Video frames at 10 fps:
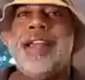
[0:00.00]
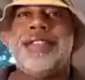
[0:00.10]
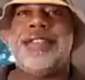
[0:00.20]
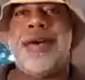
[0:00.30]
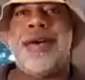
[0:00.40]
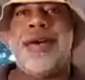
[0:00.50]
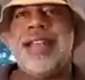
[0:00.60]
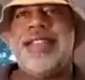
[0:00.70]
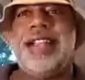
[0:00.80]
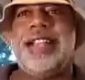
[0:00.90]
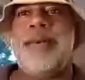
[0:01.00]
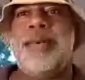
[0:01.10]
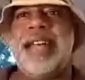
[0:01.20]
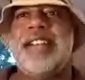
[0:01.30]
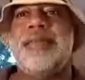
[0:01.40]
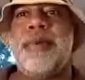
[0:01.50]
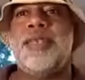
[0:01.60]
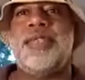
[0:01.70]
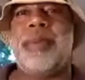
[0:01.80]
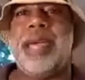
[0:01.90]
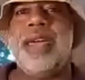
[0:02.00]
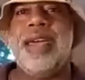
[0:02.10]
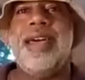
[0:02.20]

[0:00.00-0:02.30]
so I technically was not supposed to be